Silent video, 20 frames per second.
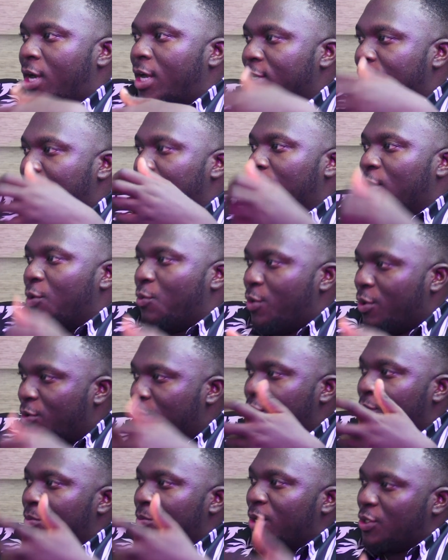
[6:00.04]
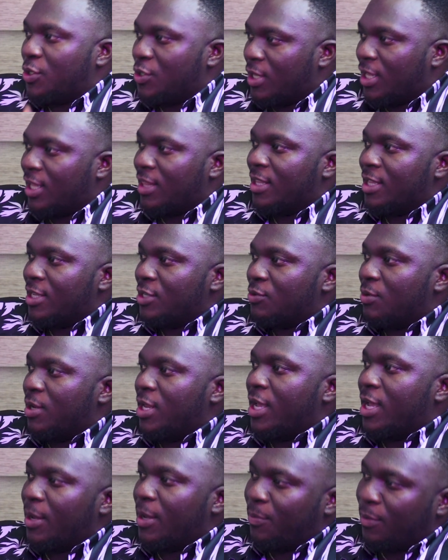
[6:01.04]
hands on the wheel to make sure that things
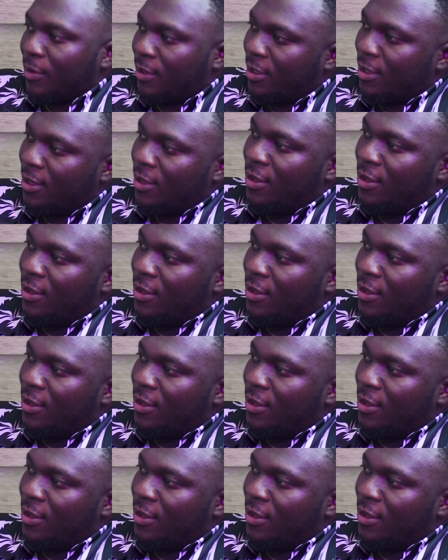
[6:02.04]
really happen.